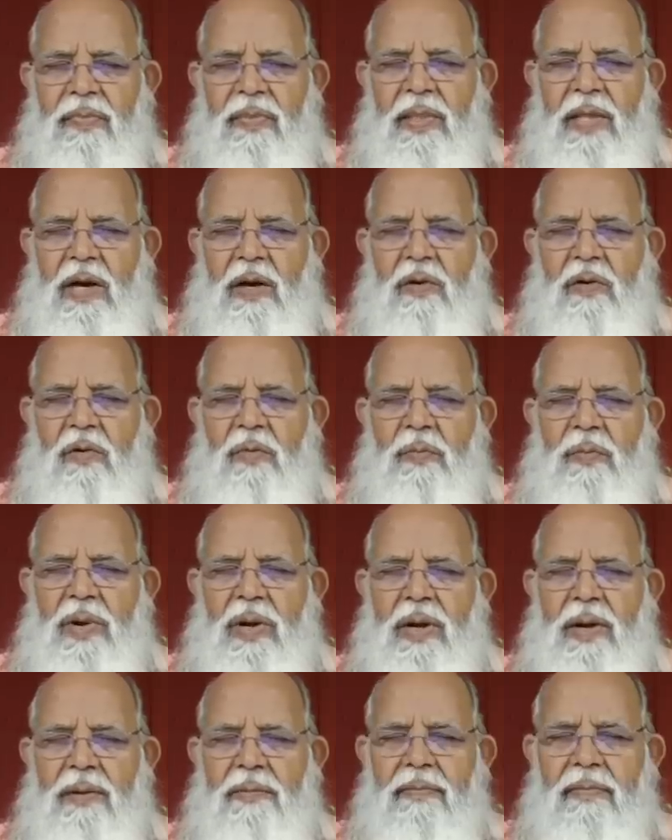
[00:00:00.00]
now
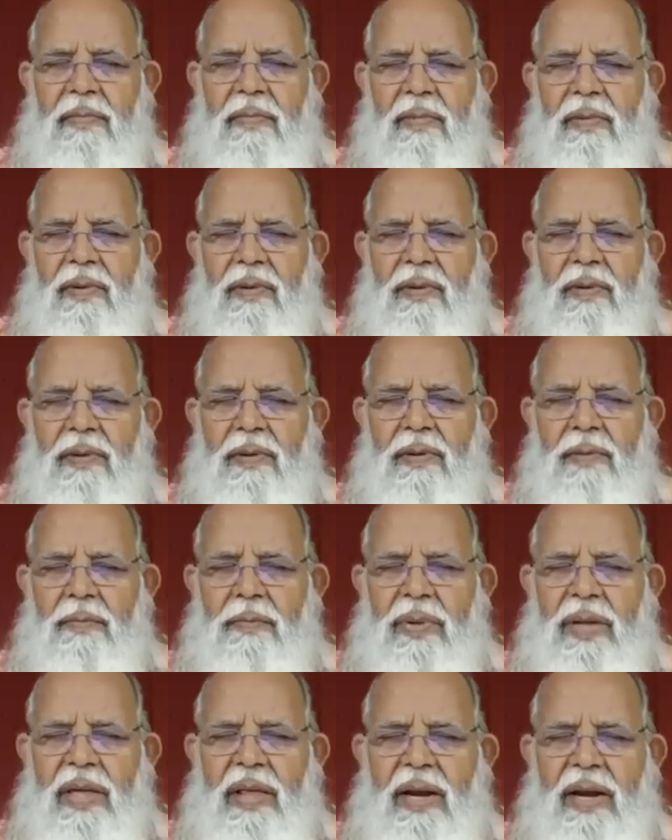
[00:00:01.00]
become
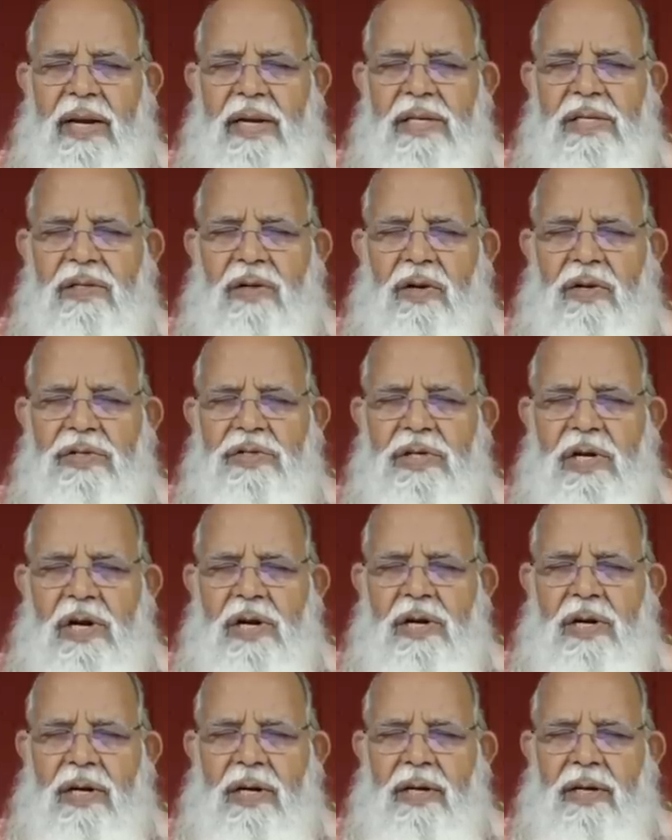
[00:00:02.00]
parents or
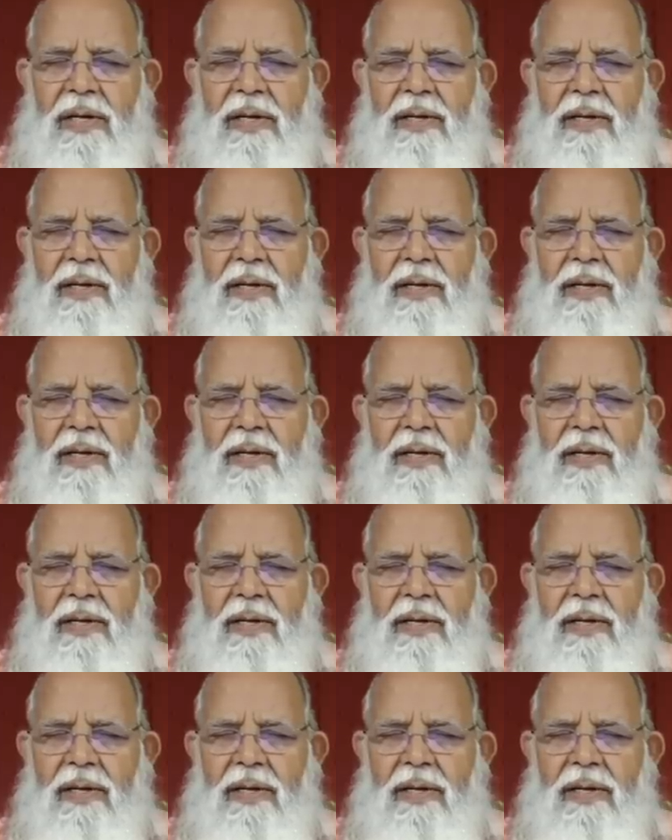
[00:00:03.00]
children.